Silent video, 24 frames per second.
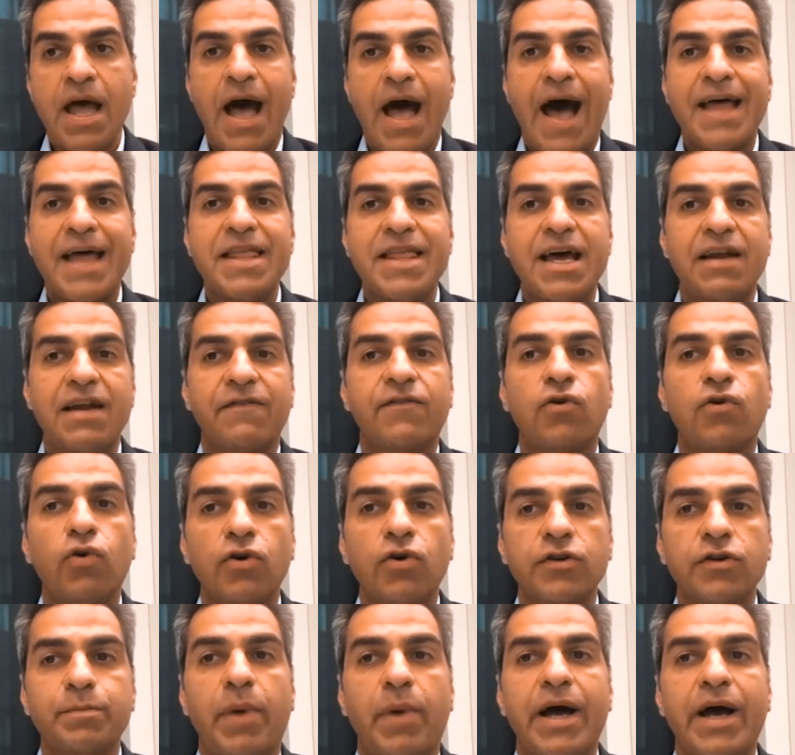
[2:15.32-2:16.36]
And then, of
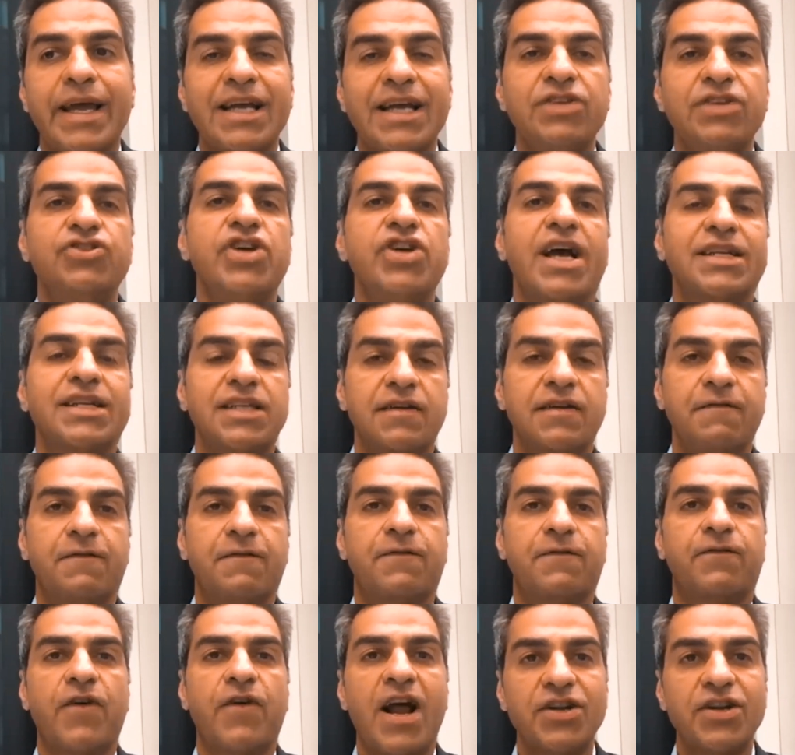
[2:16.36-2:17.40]
course, by injecting
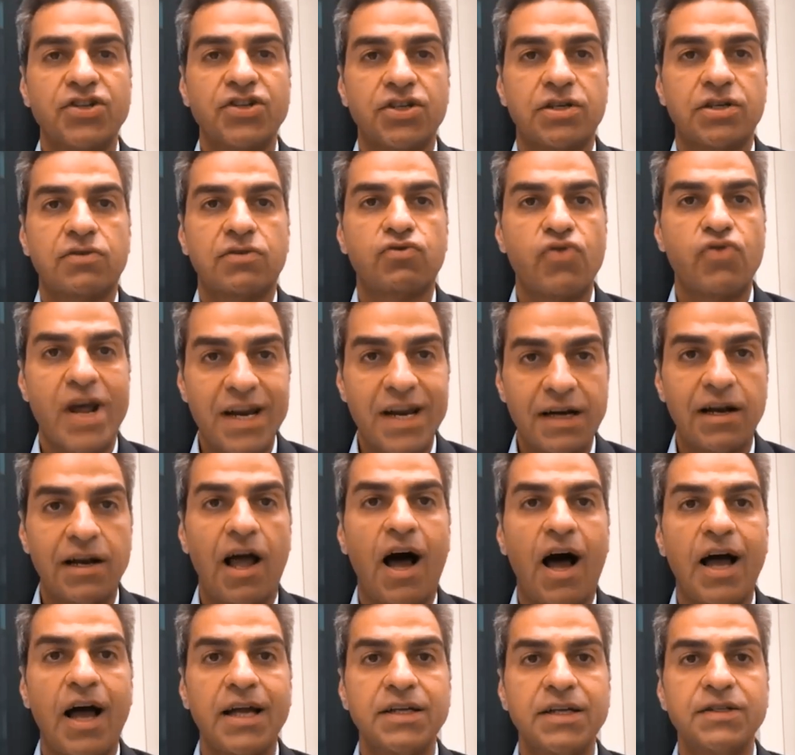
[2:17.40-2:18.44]
fresh credit
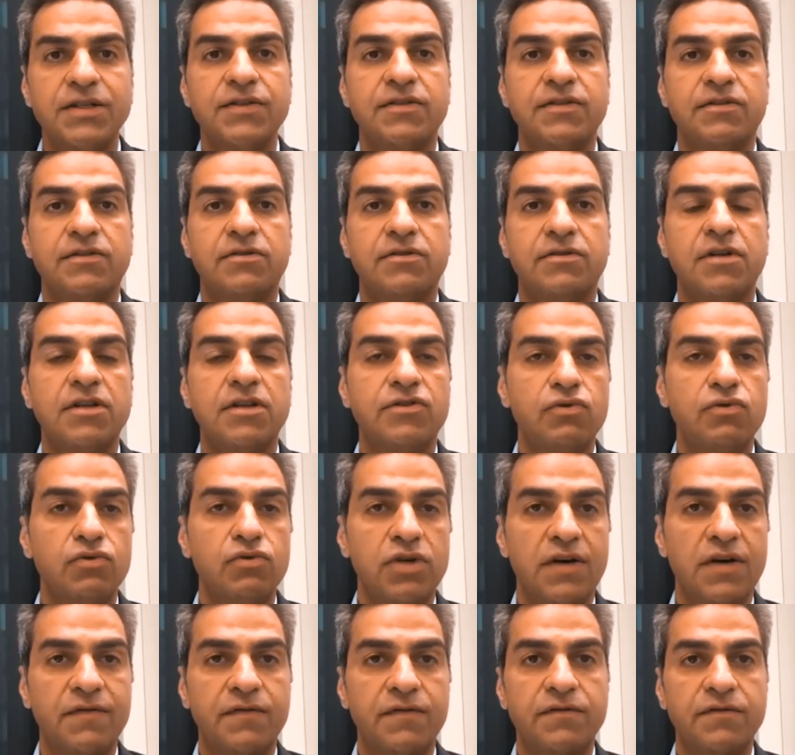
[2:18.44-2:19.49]
lines to the
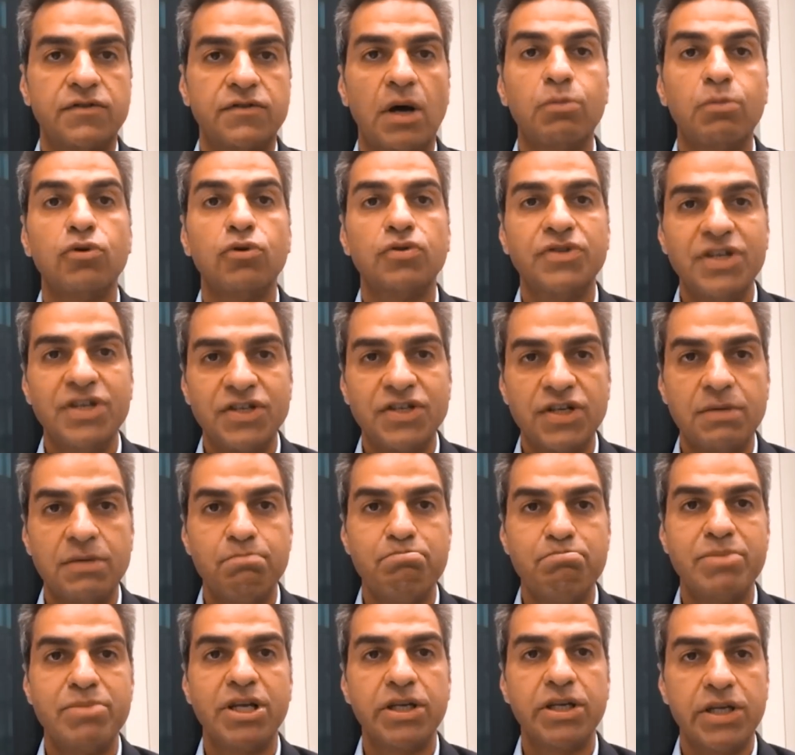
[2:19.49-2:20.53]
tune of
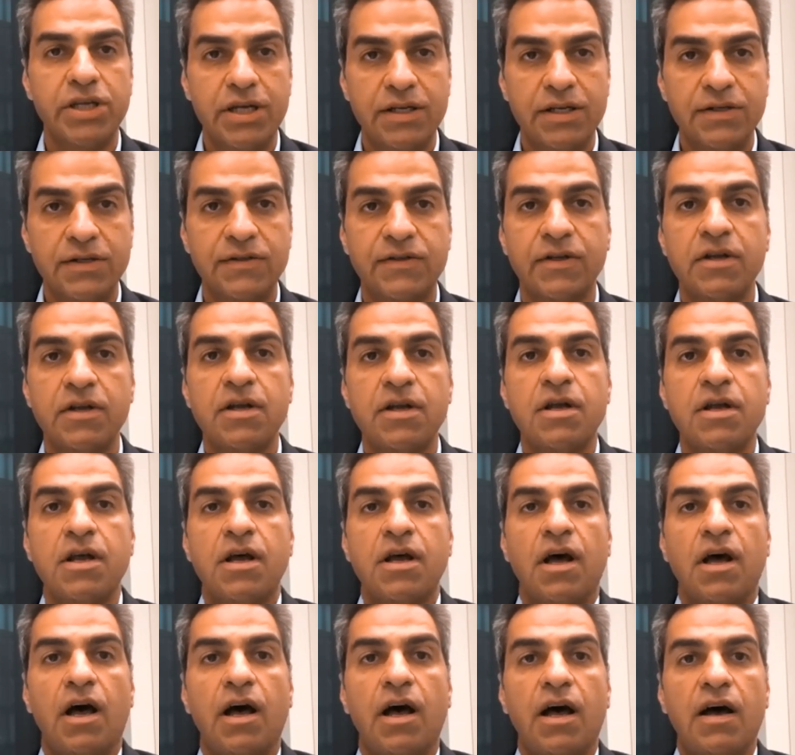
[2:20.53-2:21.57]
double-digit billions
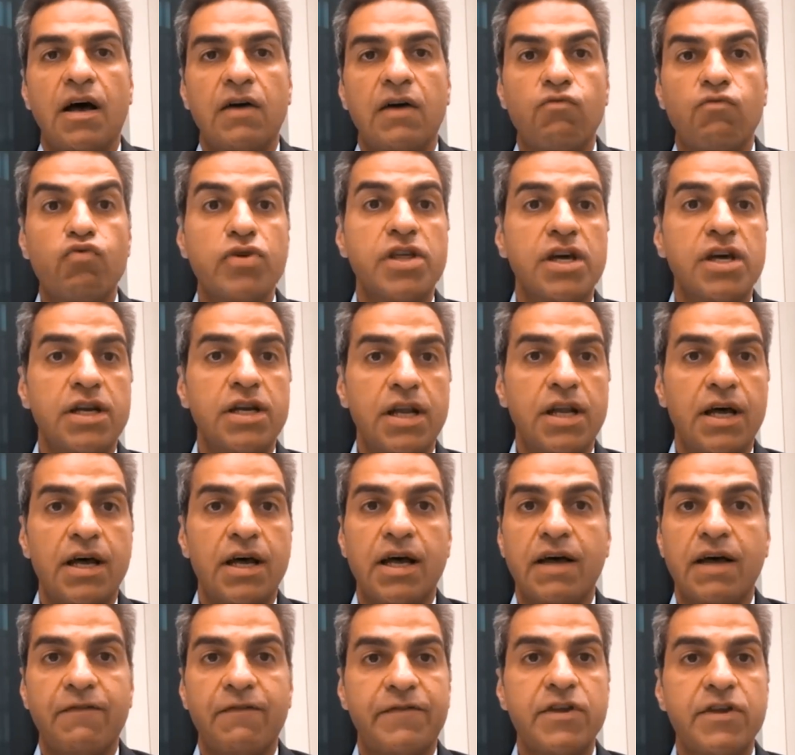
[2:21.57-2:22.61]
within
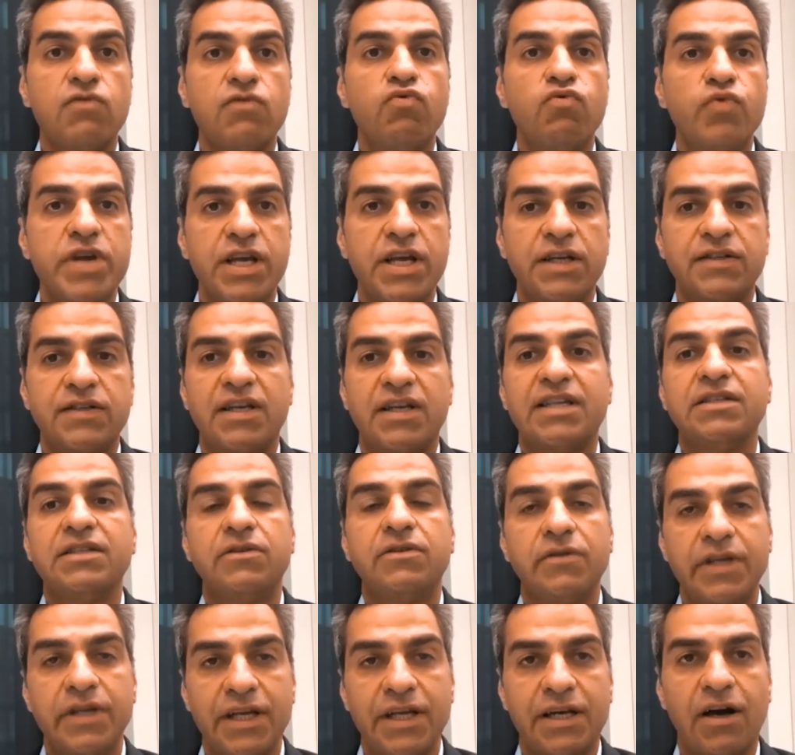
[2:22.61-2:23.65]
a few weeks
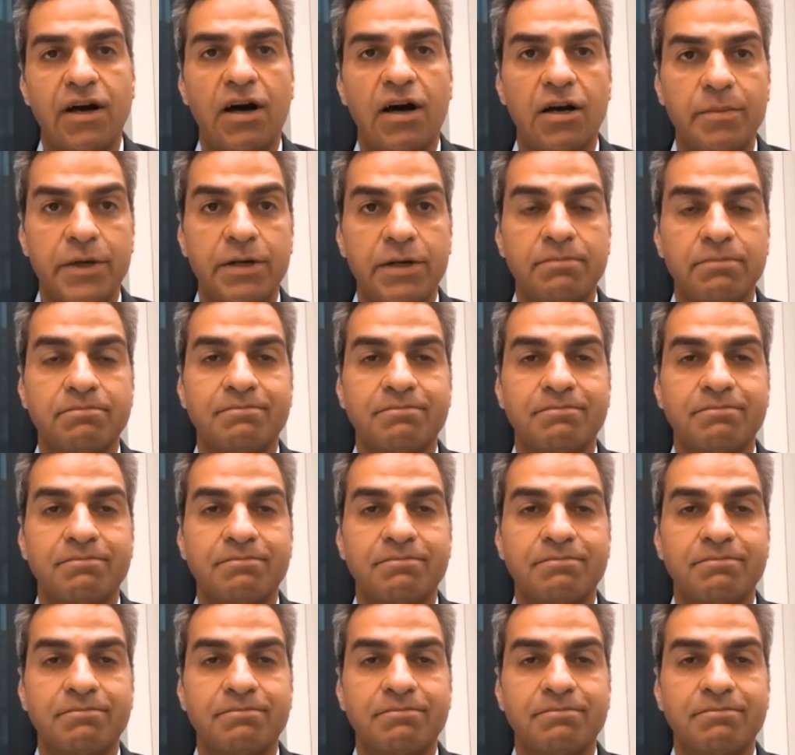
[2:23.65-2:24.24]
into the economy.